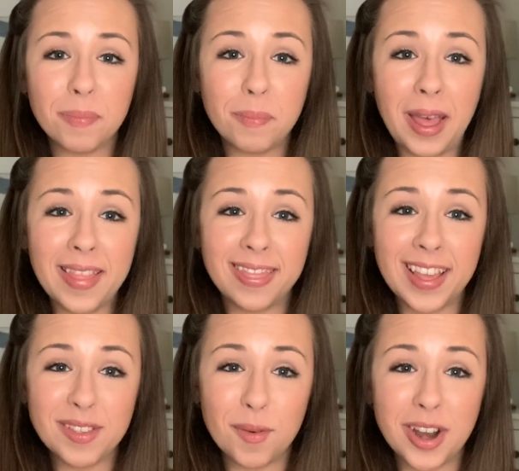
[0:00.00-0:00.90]
But
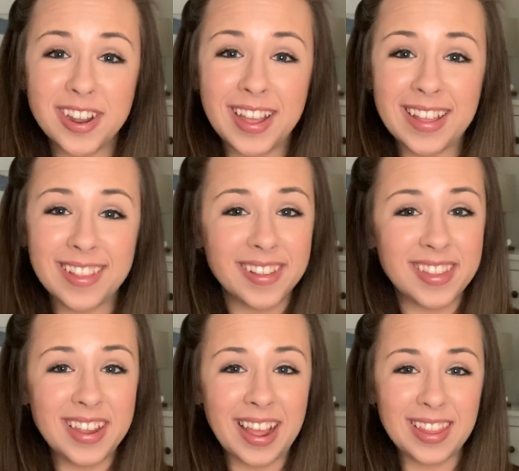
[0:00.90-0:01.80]
thanks for watching, guys. I'll
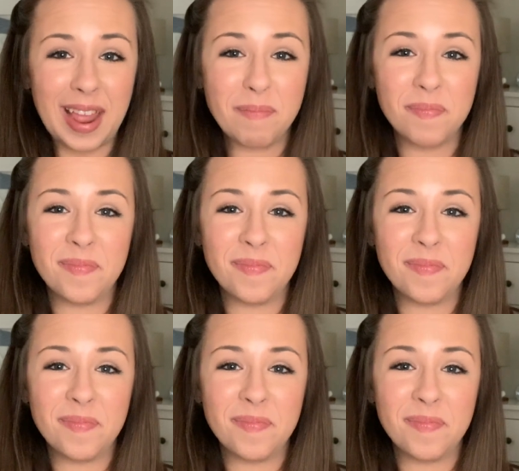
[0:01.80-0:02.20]
see you next time.